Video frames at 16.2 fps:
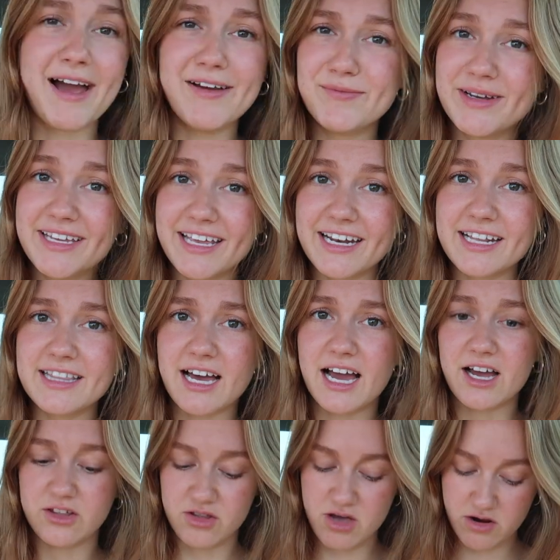I've been getting
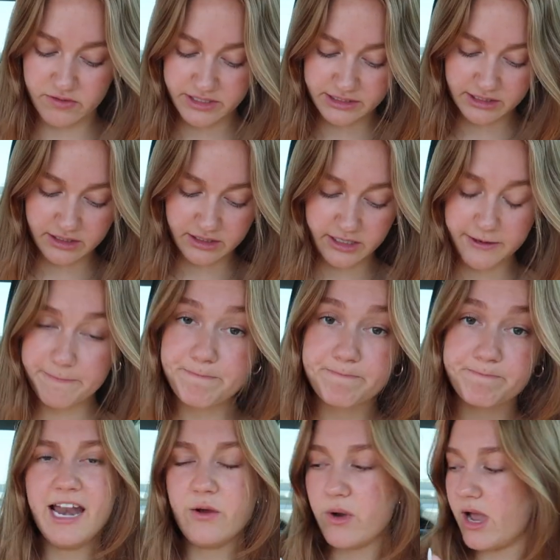that a lot recently.
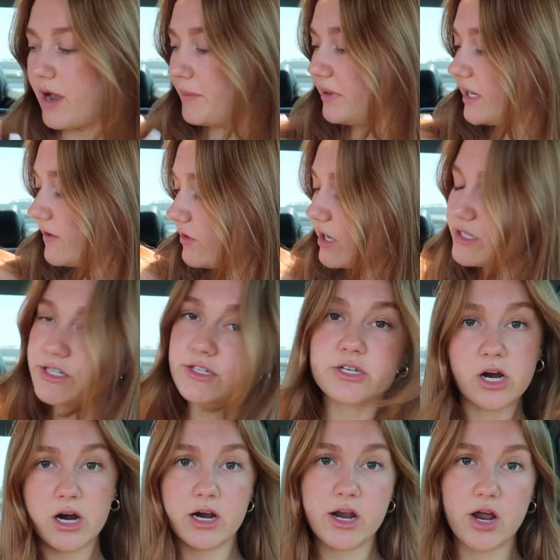Anyway, I'm gonna give you guys a
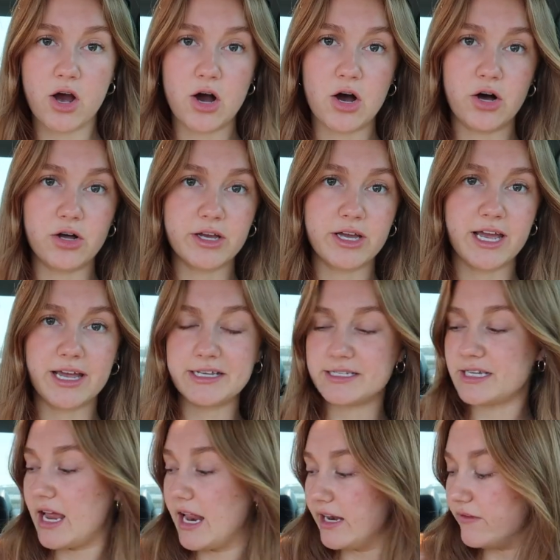Target haul in
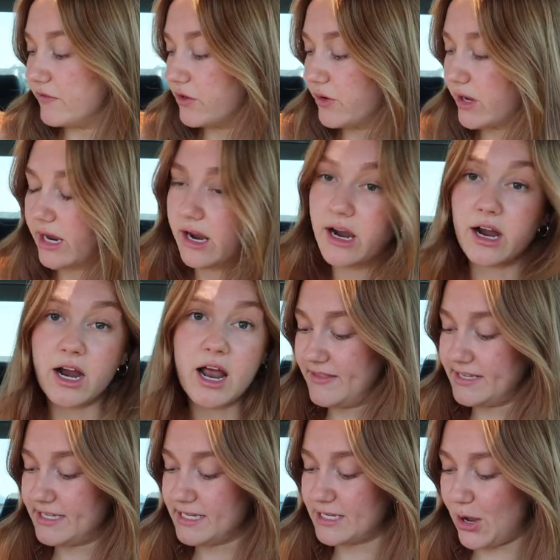case any of you care.
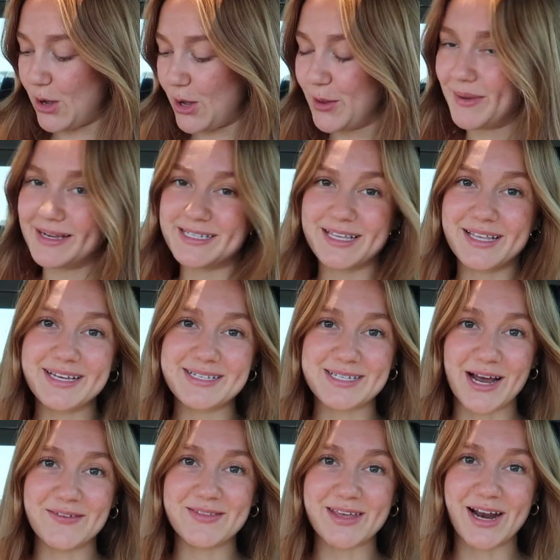This is all basically
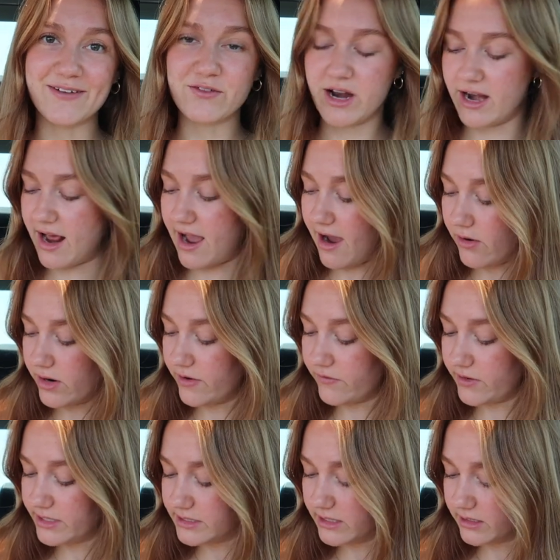stuff that I've ran out
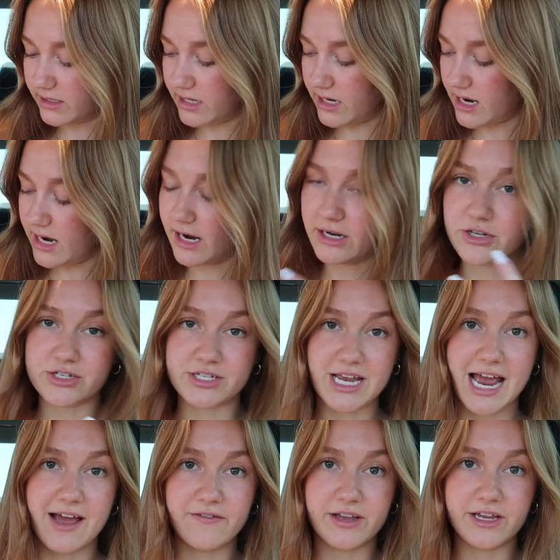of recently and I just
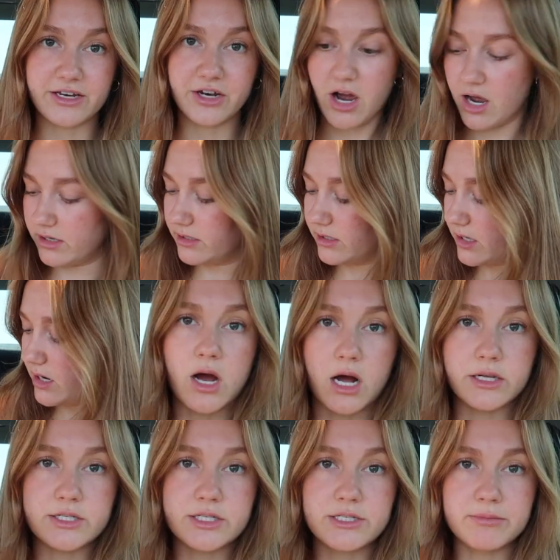haven't gotten.
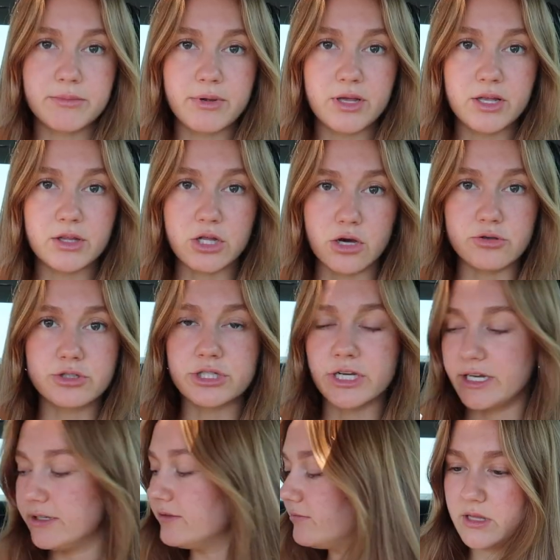Got some
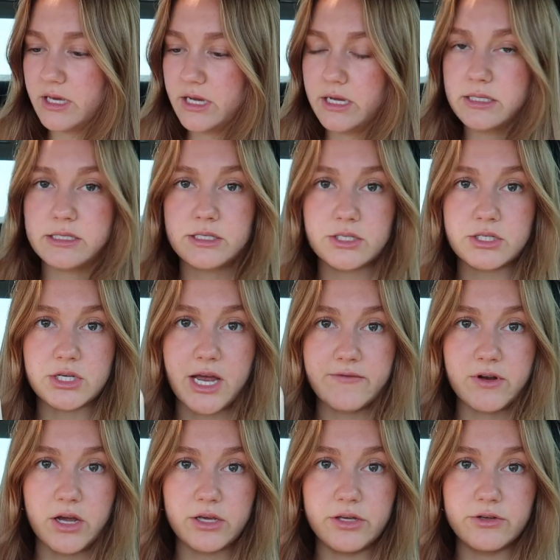lotion. This
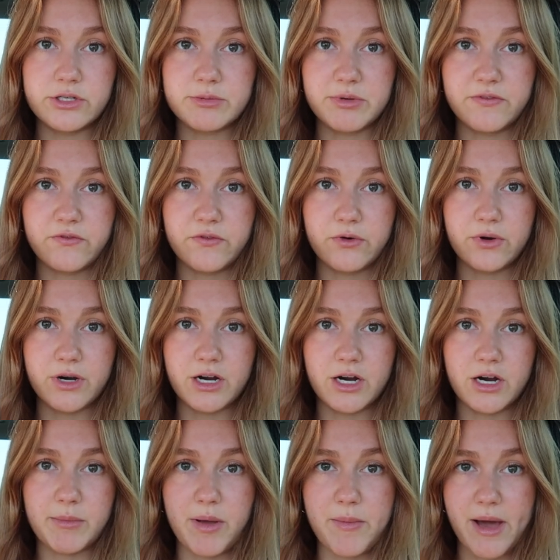I've not used
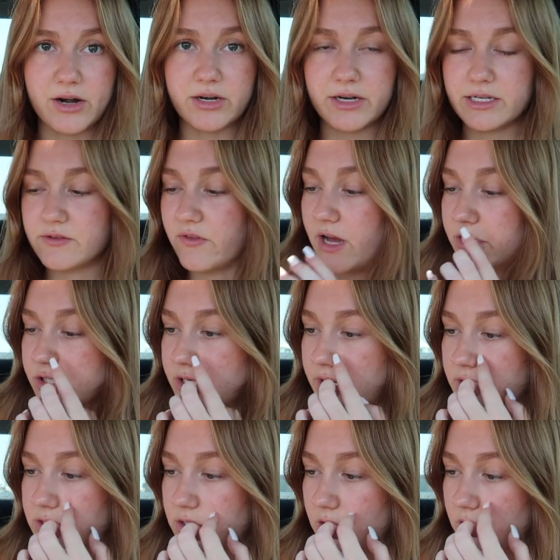before. My battery is
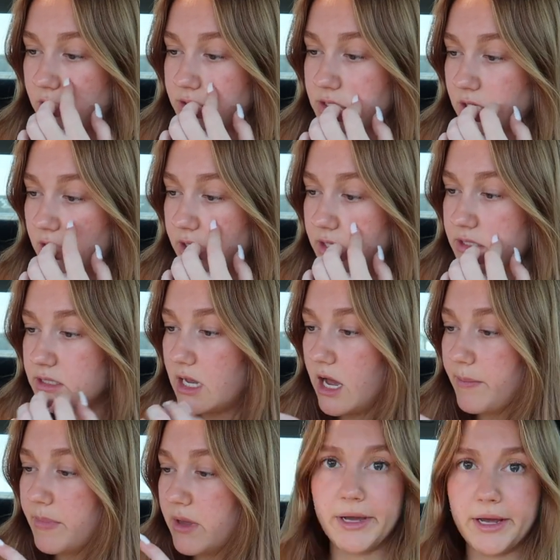flashing, so let's hurry this
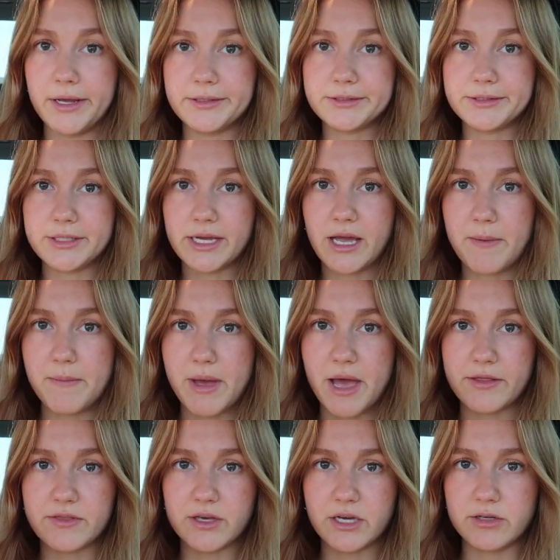up. It's like a
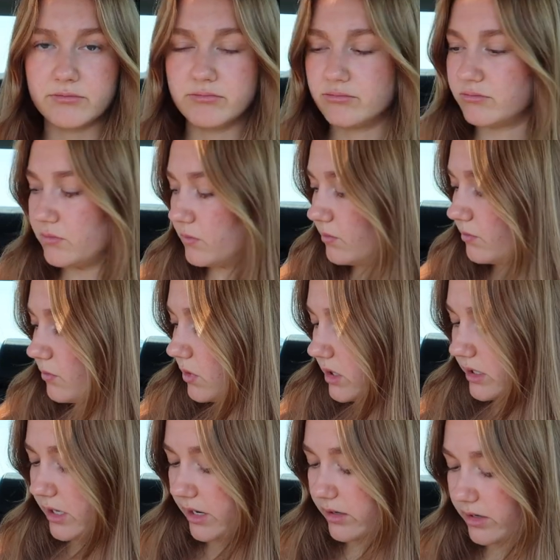Method
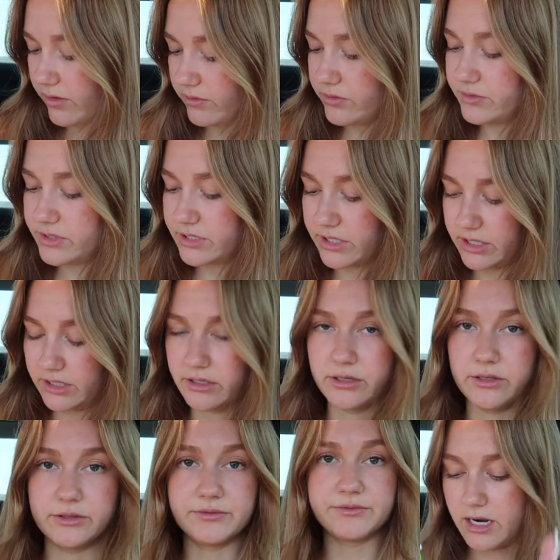one. I don't know, it was
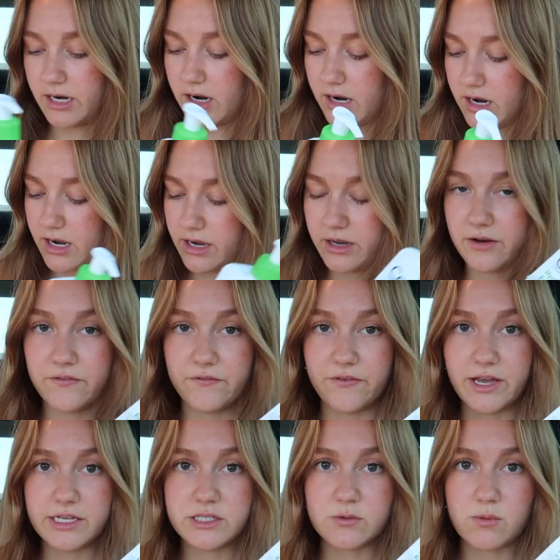cute. I got
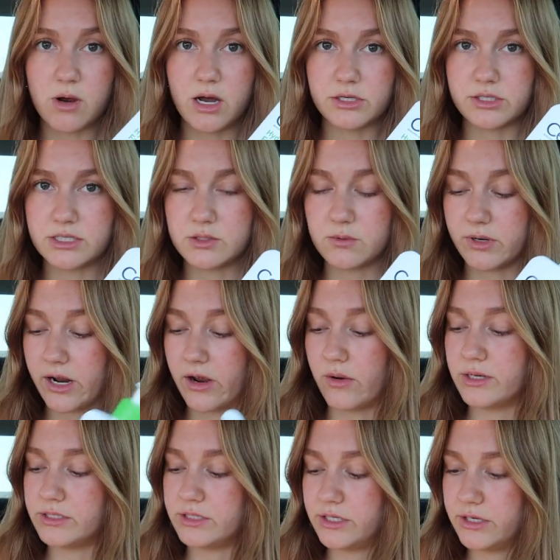face wash, this is the one I
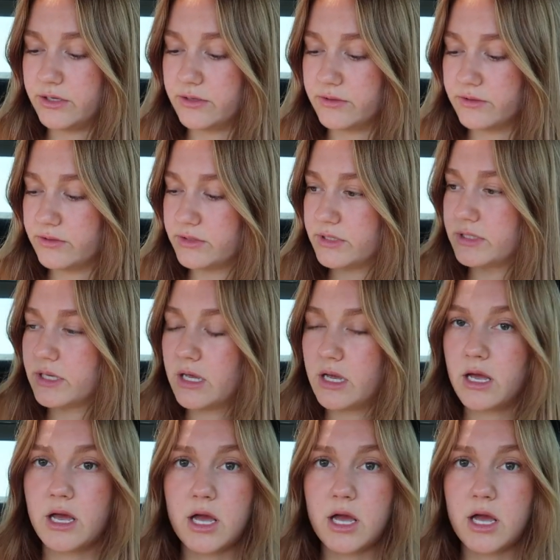always use.